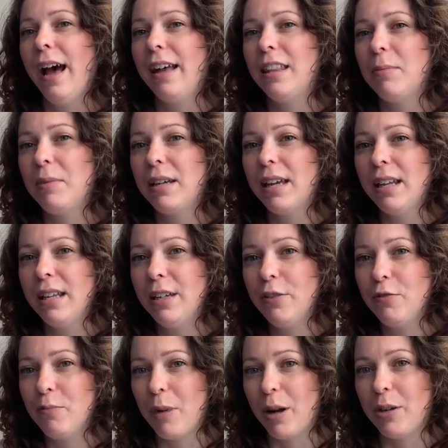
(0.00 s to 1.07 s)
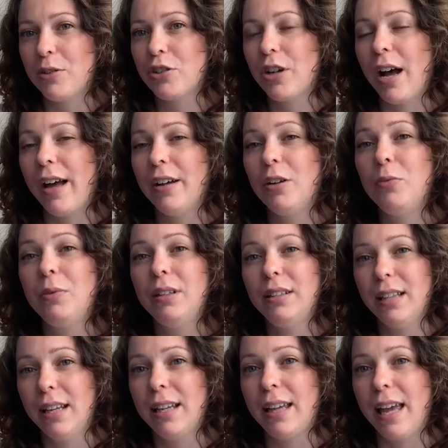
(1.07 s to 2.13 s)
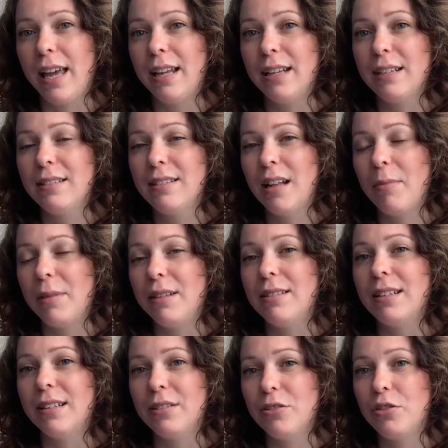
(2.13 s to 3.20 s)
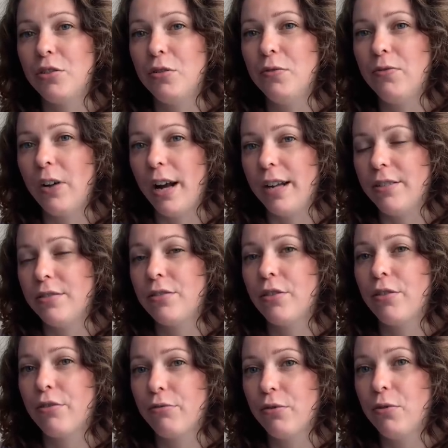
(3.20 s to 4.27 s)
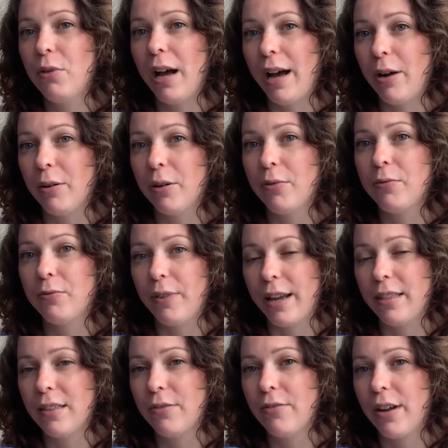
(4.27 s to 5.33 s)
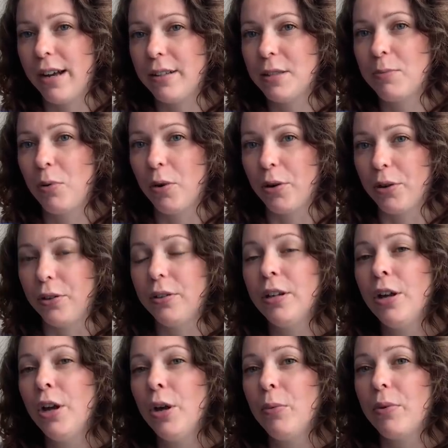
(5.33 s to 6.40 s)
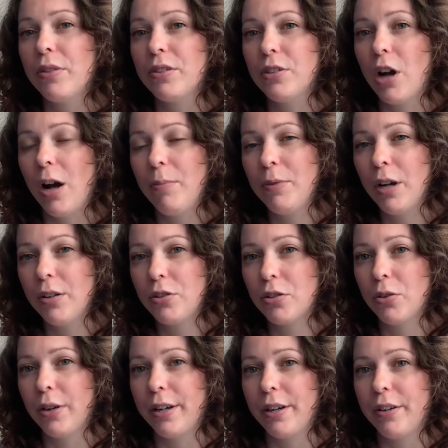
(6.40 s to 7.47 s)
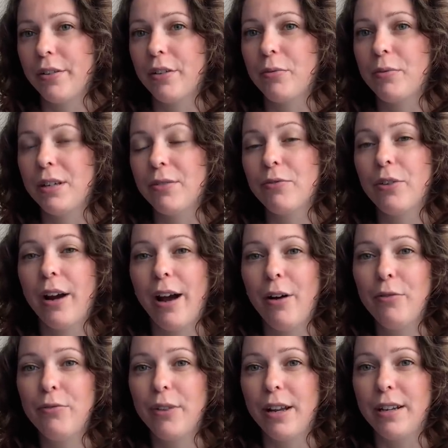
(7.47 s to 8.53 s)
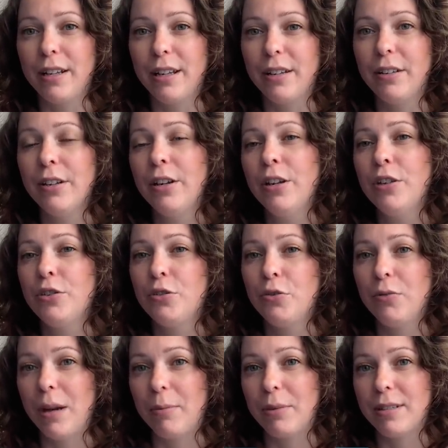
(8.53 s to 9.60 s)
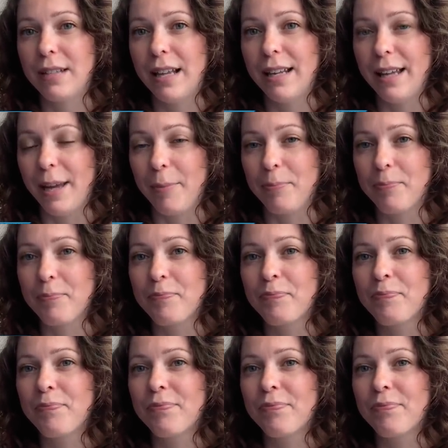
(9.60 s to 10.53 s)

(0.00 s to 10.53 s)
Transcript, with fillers: At the beginning of March, Kyle will litigate his summons and his two fines through our Fight the Fines portal with a top notch lawyer that we have crowdfunded to represent him